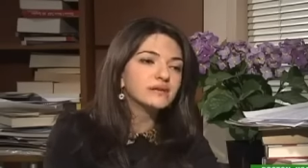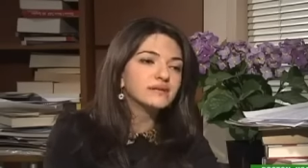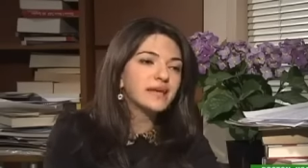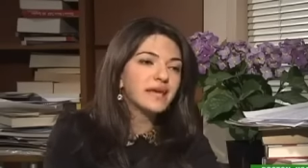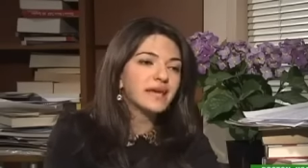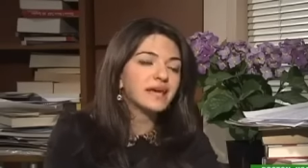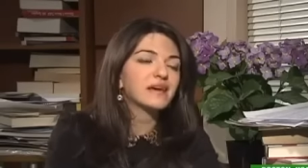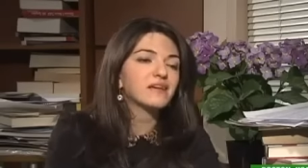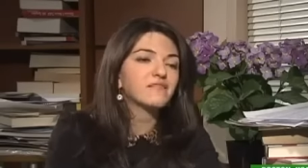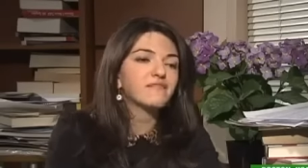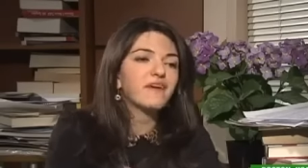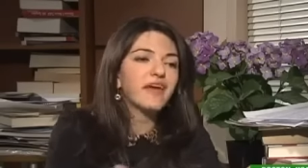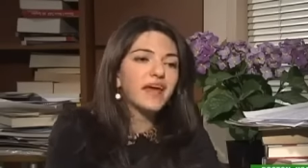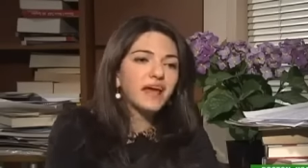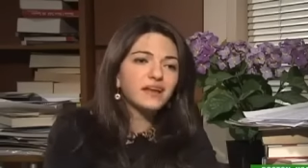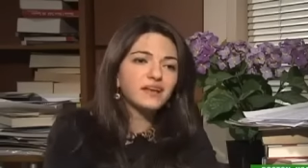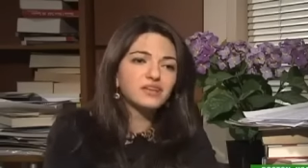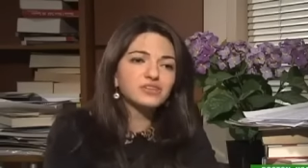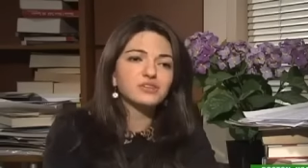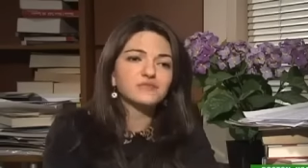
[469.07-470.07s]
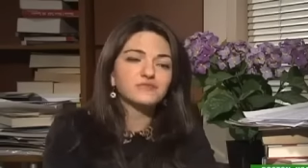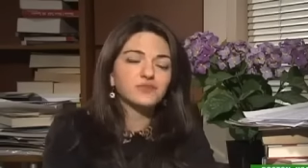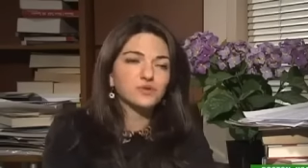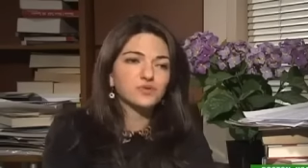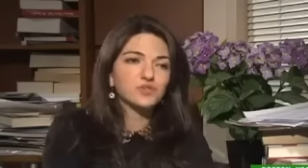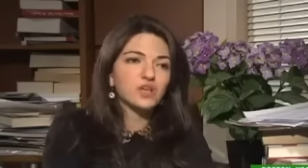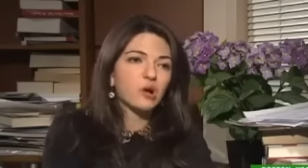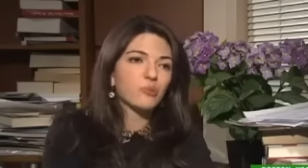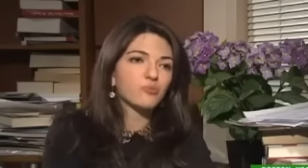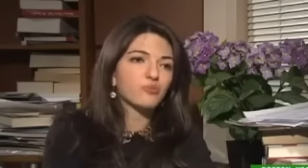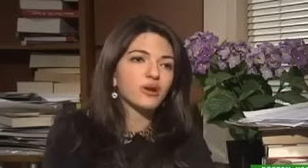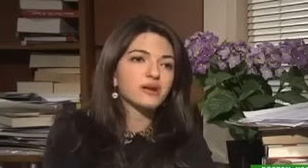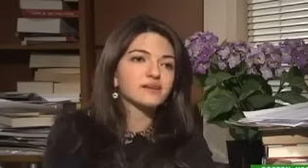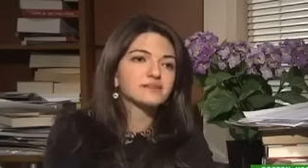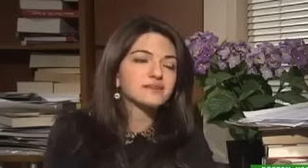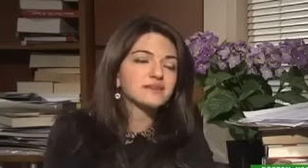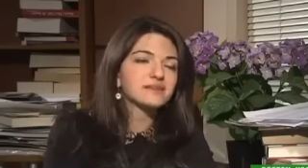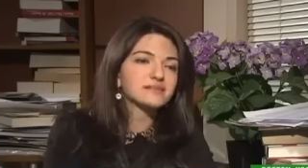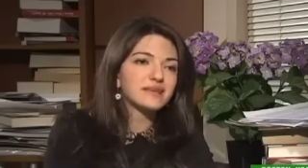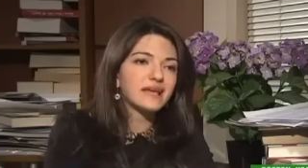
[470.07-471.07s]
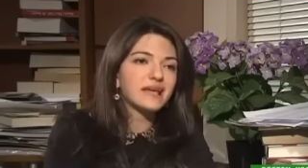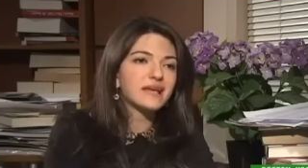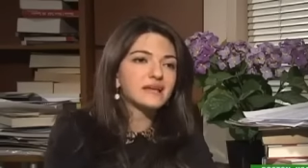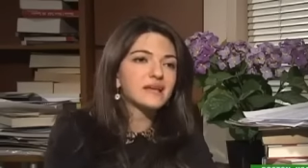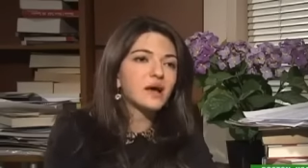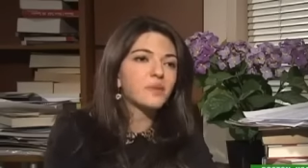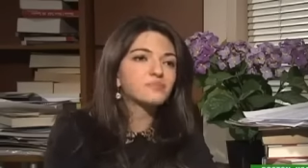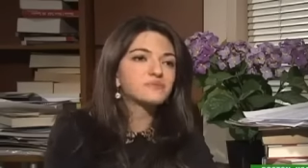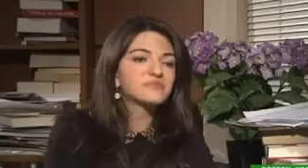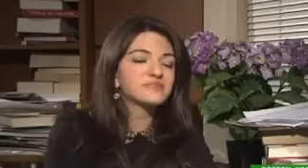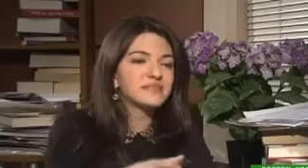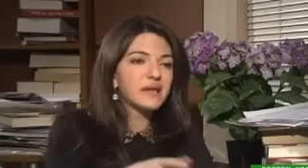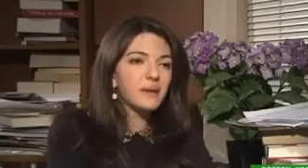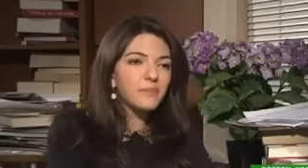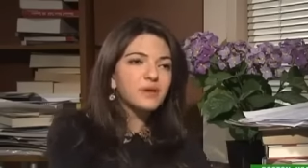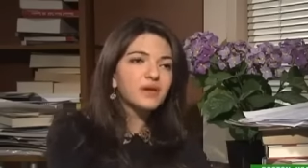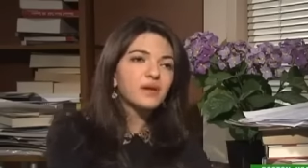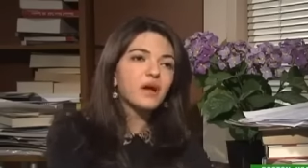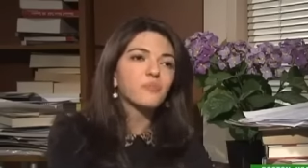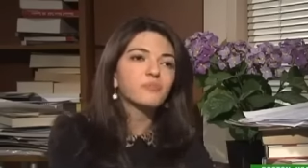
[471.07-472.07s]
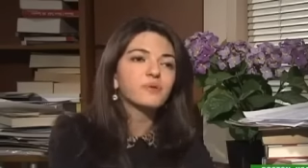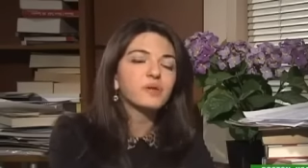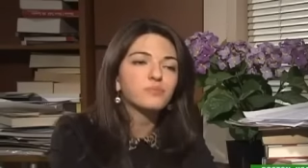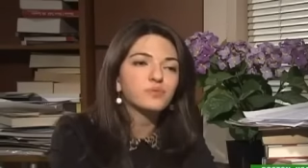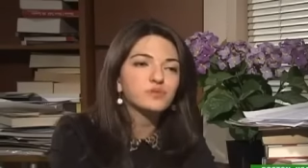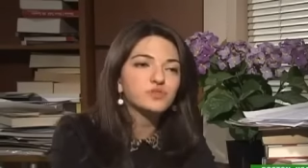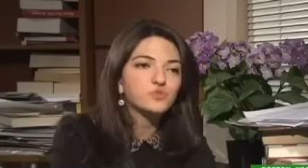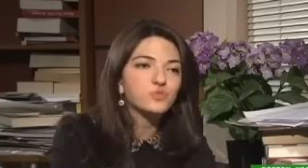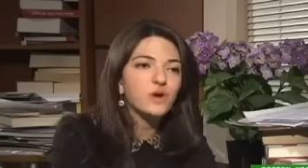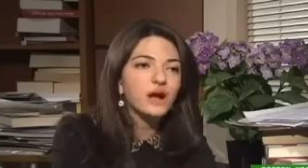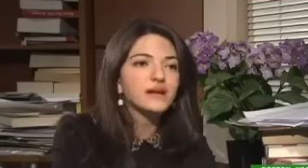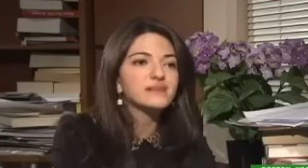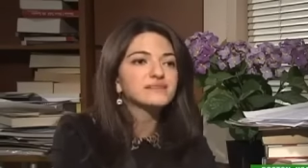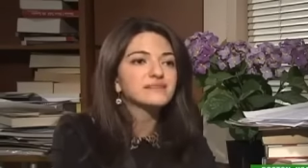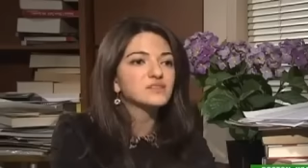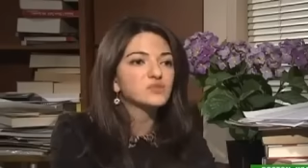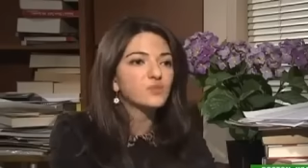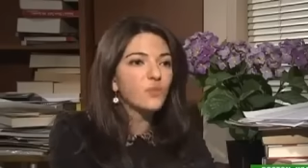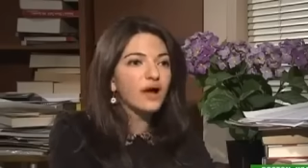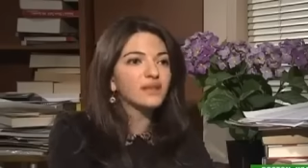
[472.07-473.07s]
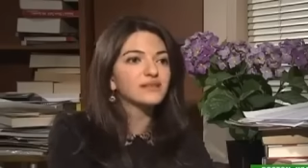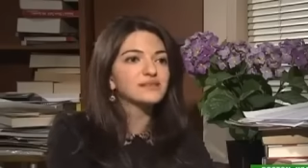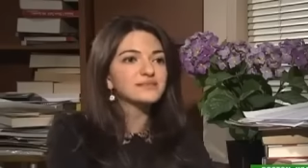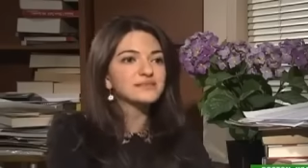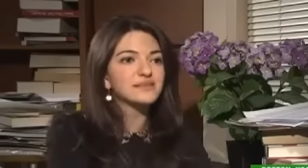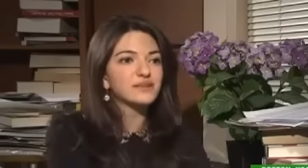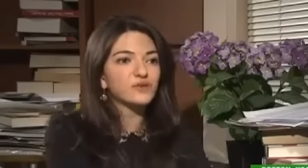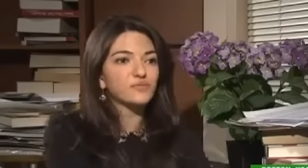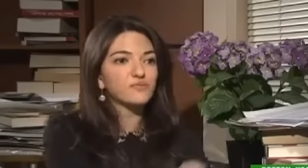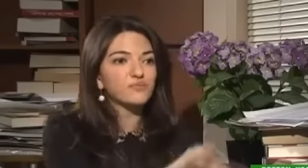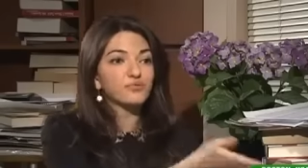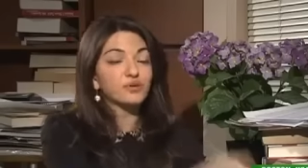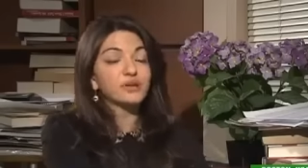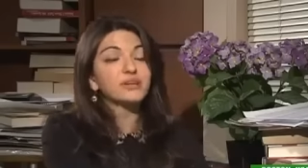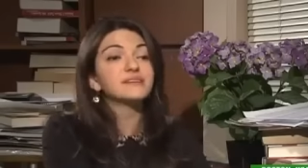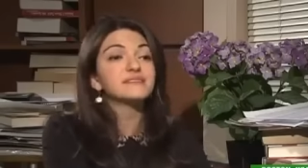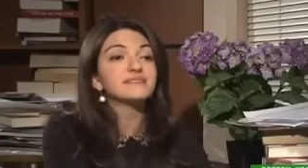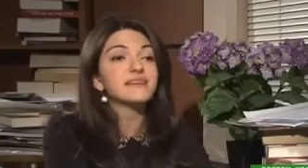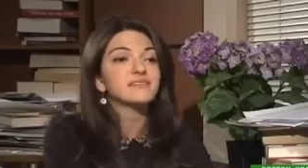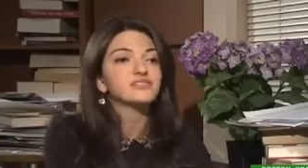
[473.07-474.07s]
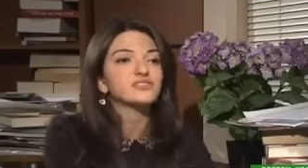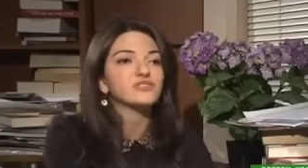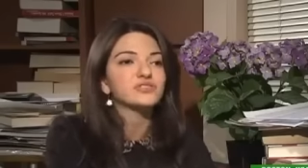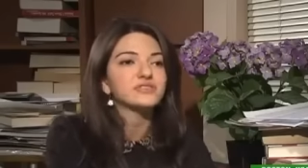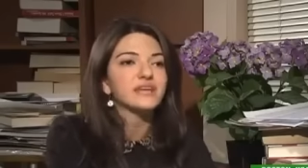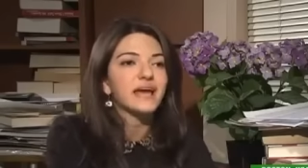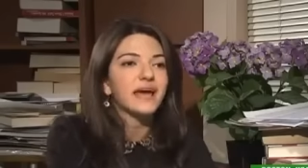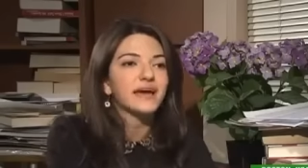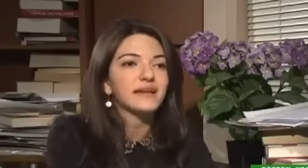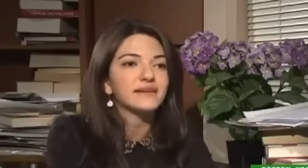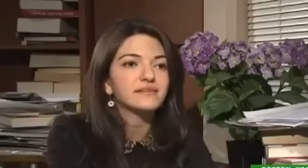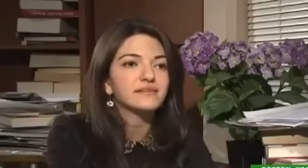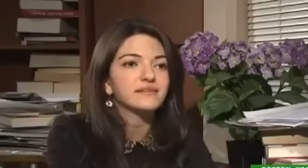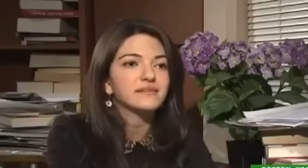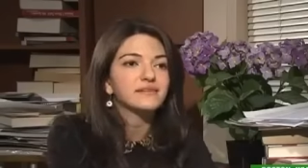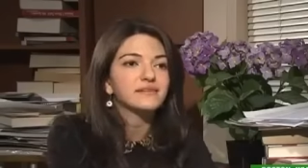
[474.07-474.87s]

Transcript: take advantage of those uprisings end up stepping on people's rights as well as their predecessors had.